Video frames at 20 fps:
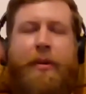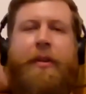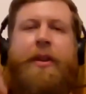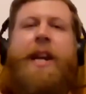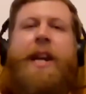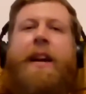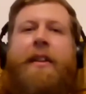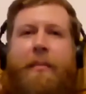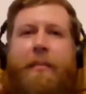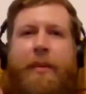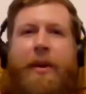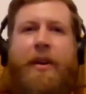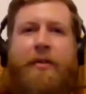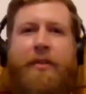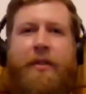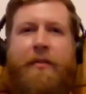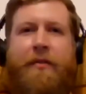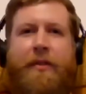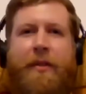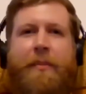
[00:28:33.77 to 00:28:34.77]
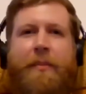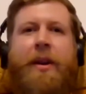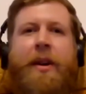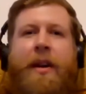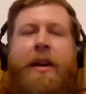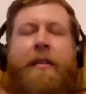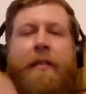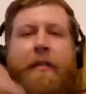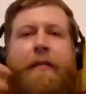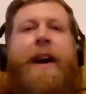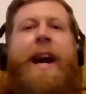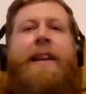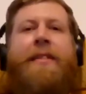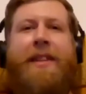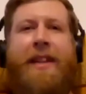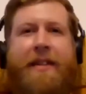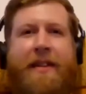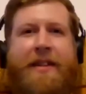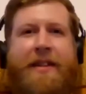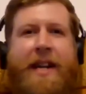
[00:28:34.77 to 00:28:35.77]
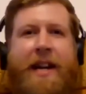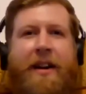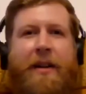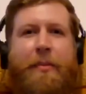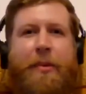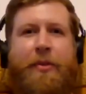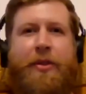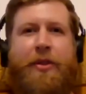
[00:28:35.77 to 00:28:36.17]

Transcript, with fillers: protect the person from facing the terrible